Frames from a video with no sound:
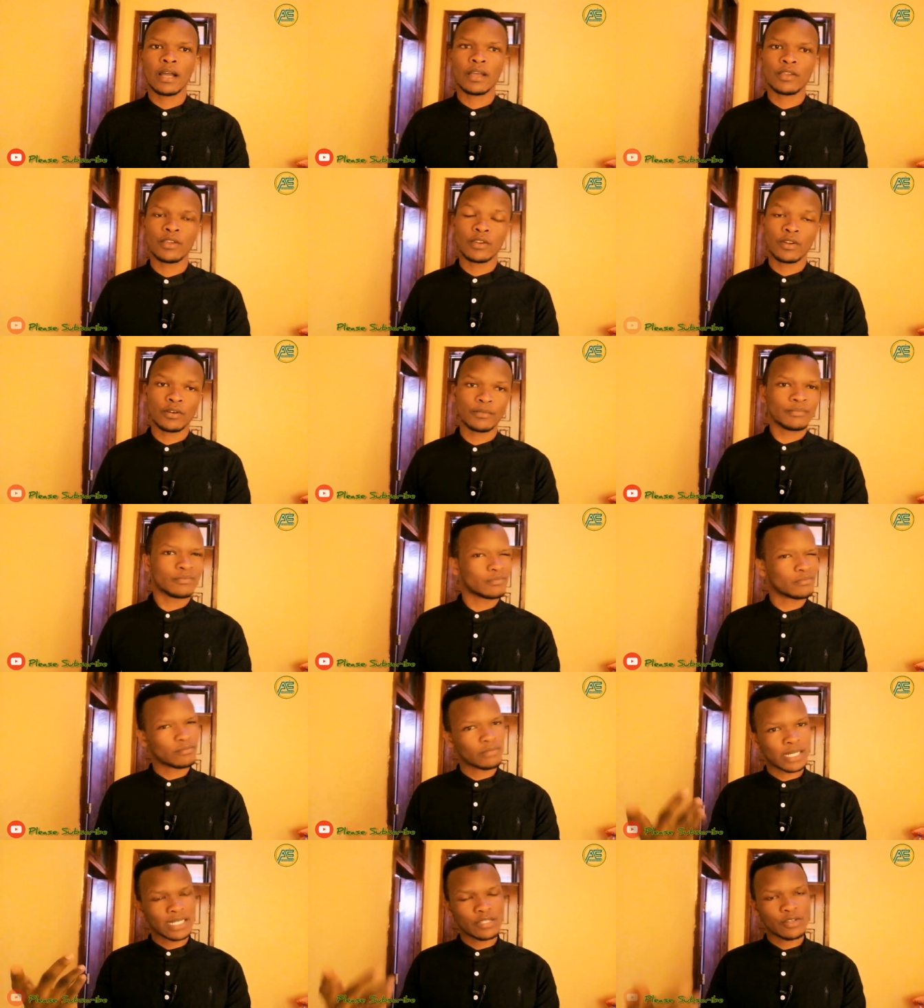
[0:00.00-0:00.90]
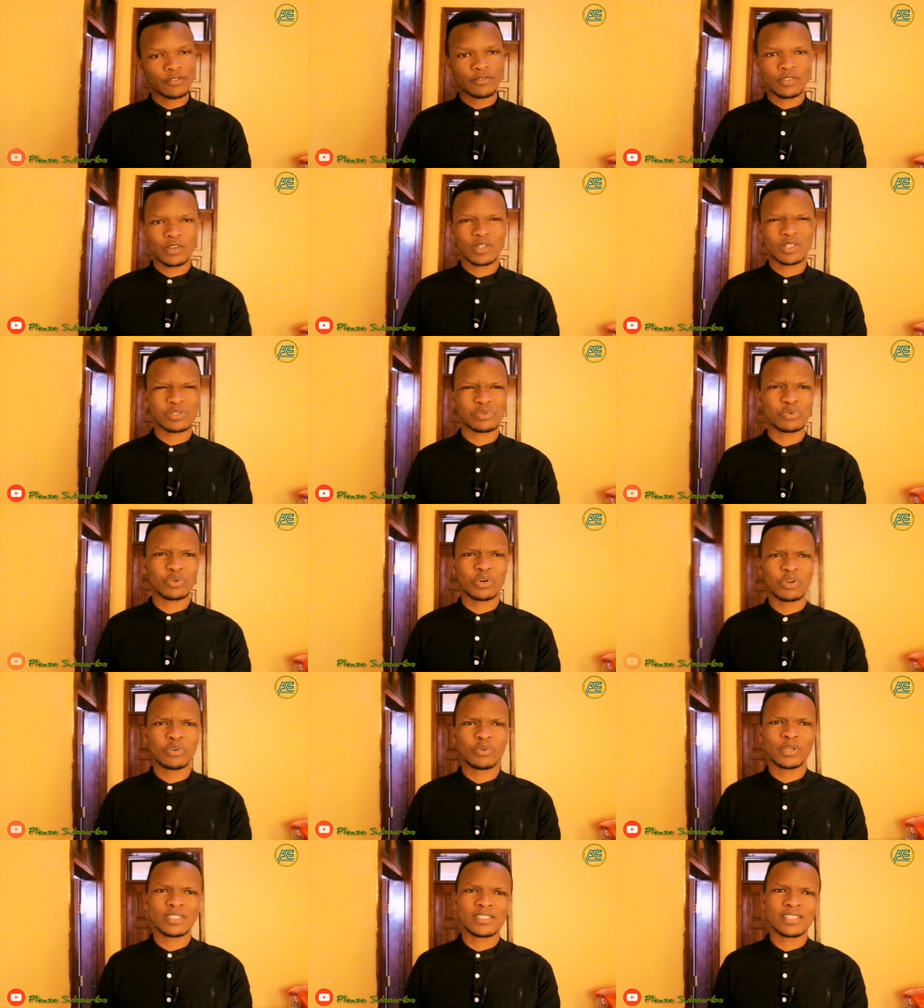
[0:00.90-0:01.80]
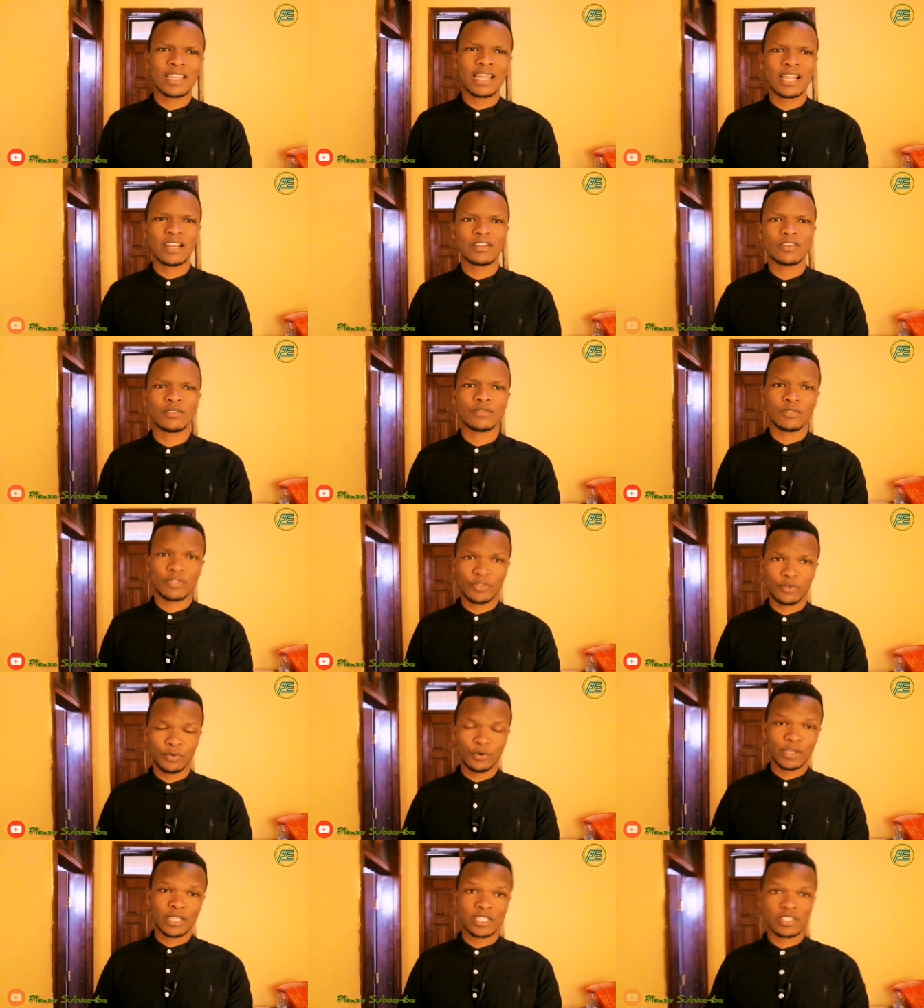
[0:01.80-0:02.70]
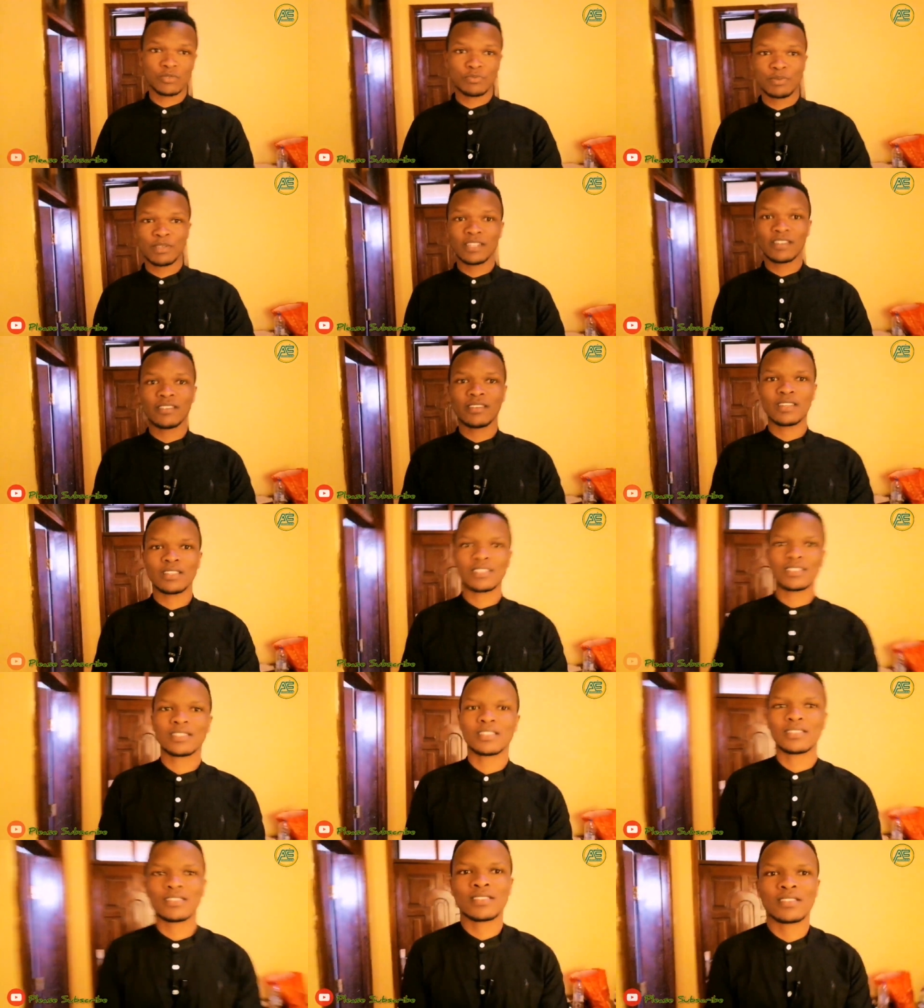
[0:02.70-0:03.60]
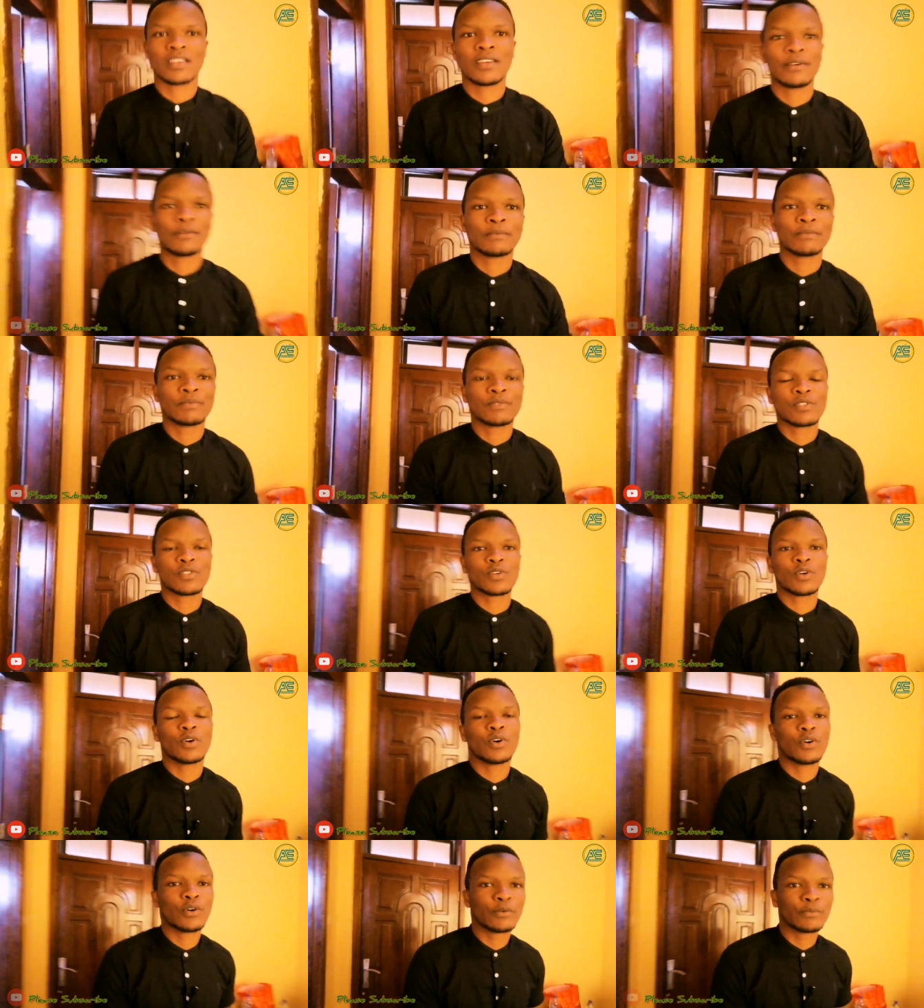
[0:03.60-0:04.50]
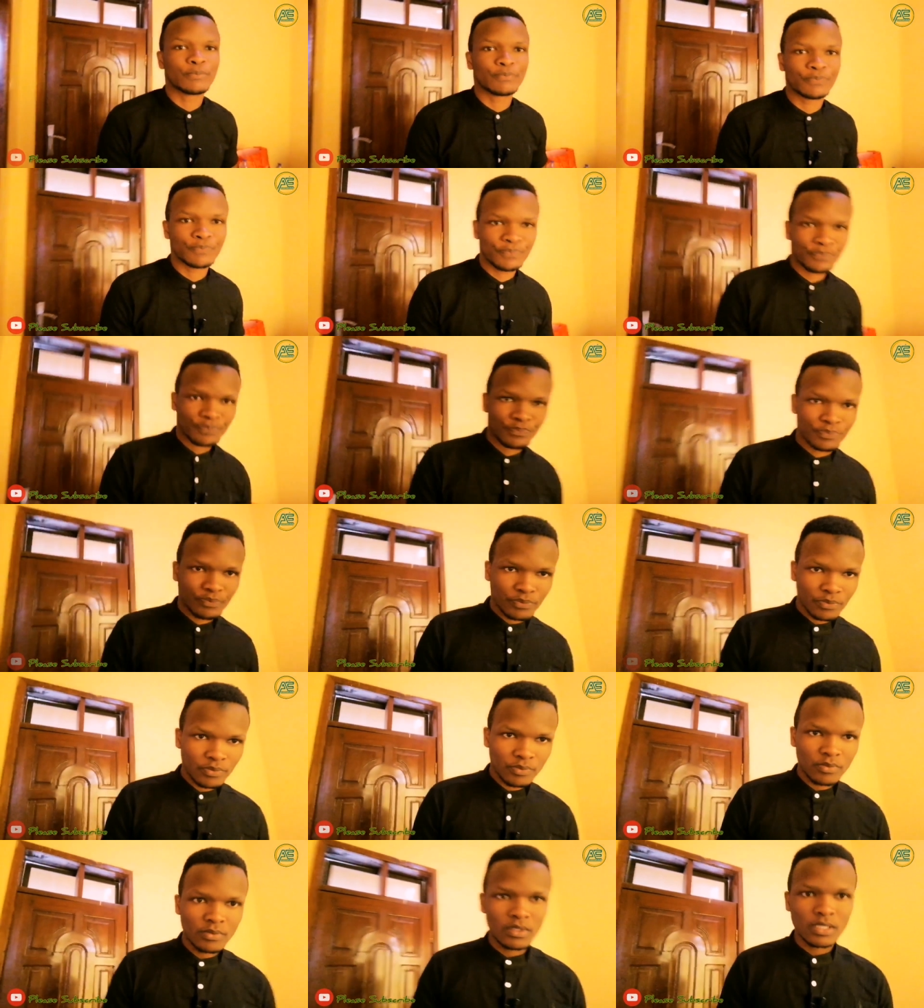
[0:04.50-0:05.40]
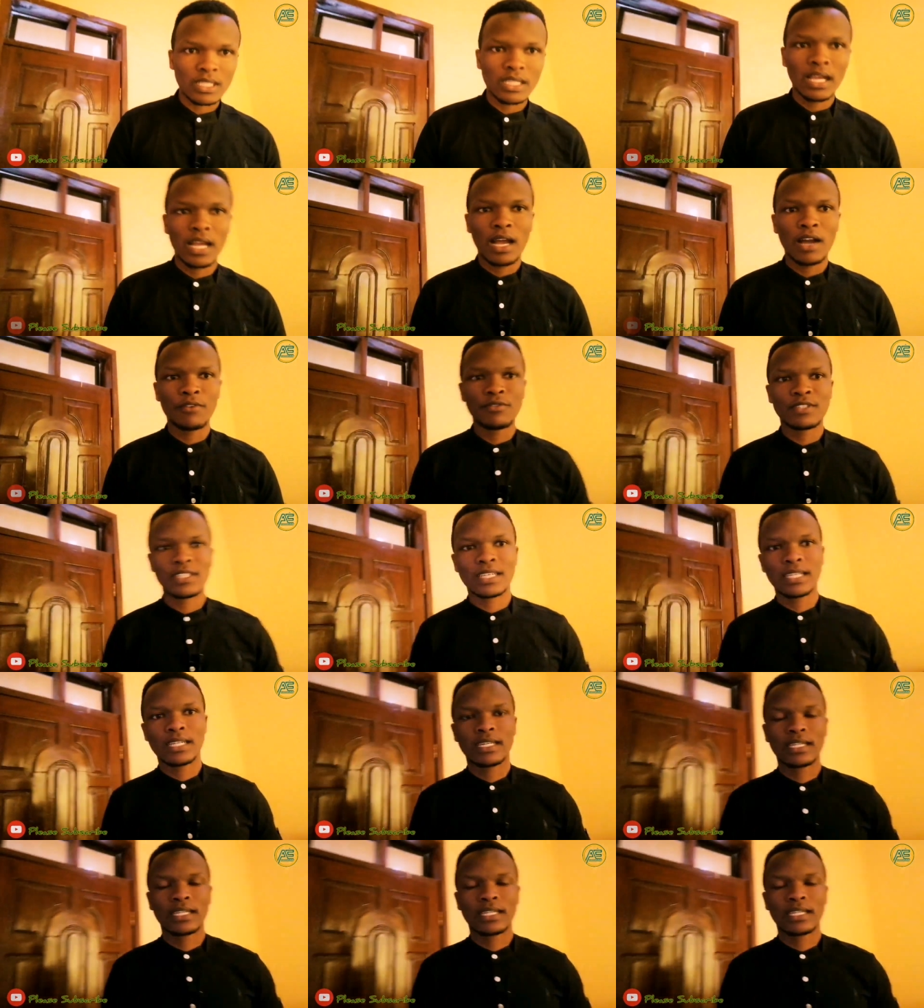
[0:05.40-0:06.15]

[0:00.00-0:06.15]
You know, but of course we always learn through experiences. So after